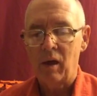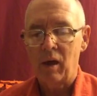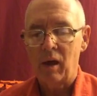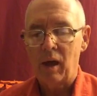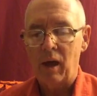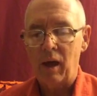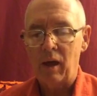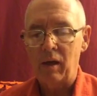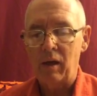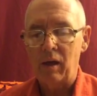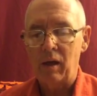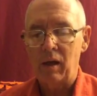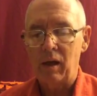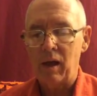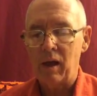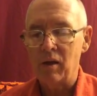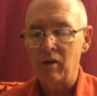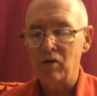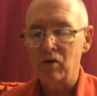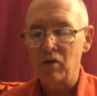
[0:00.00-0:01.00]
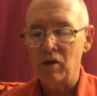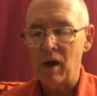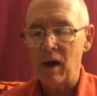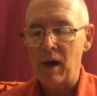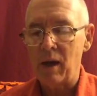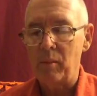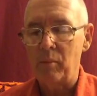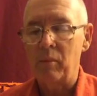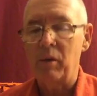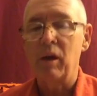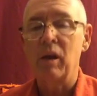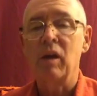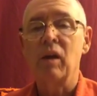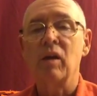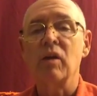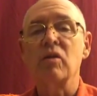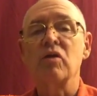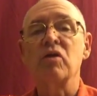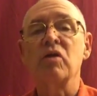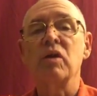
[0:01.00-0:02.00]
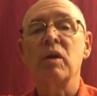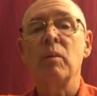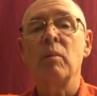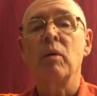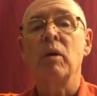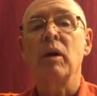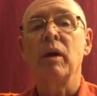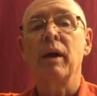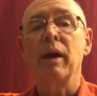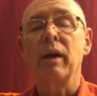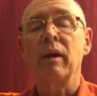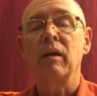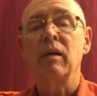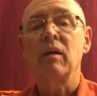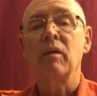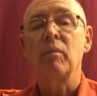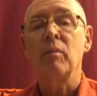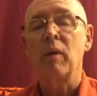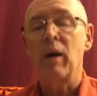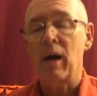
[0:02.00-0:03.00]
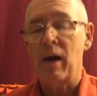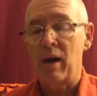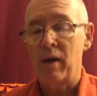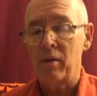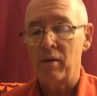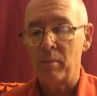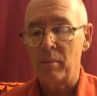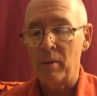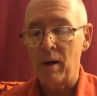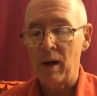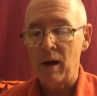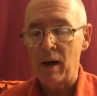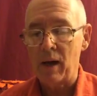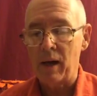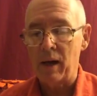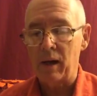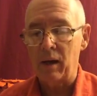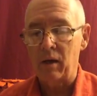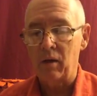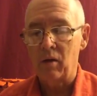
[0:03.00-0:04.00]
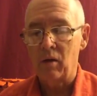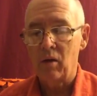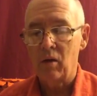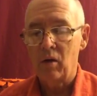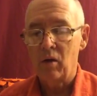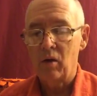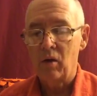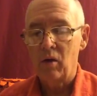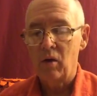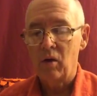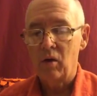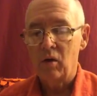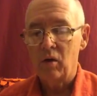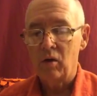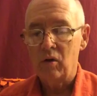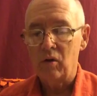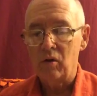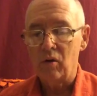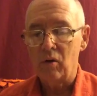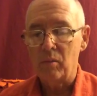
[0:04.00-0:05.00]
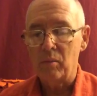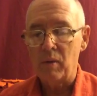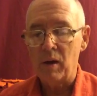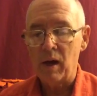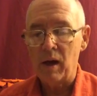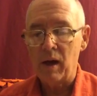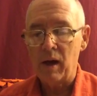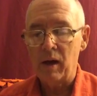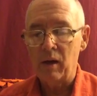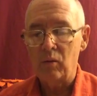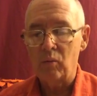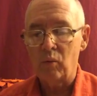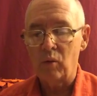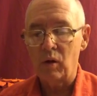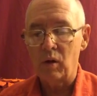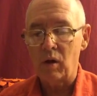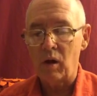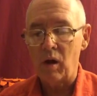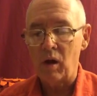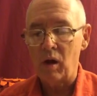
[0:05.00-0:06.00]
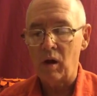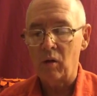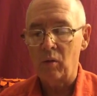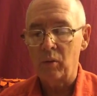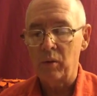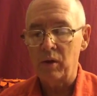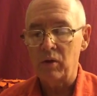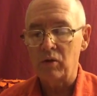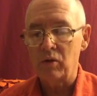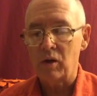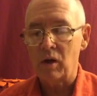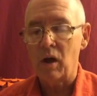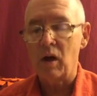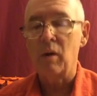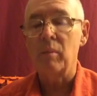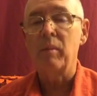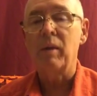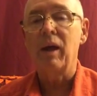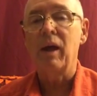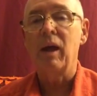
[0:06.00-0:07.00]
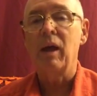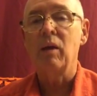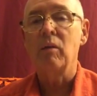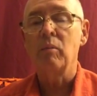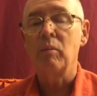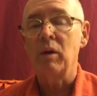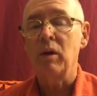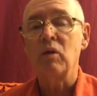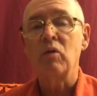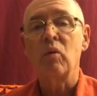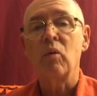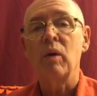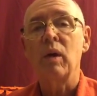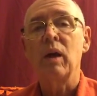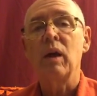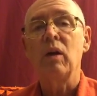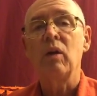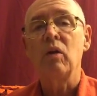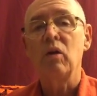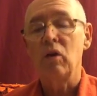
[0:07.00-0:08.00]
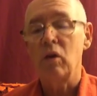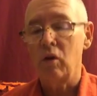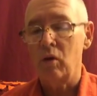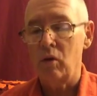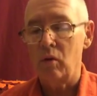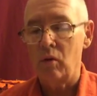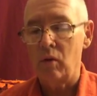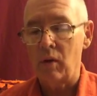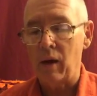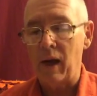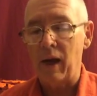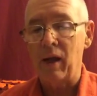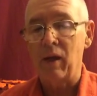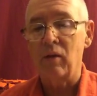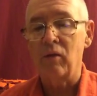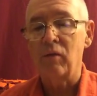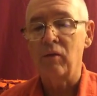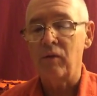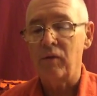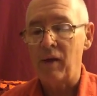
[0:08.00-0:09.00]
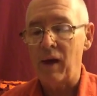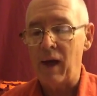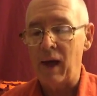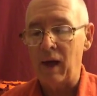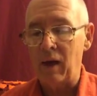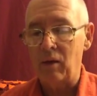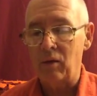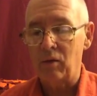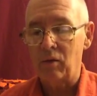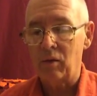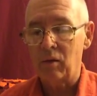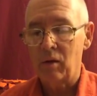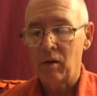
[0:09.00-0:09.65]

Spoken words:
and it has not been assimilated by the mind. Your mind will always come in between you and faith.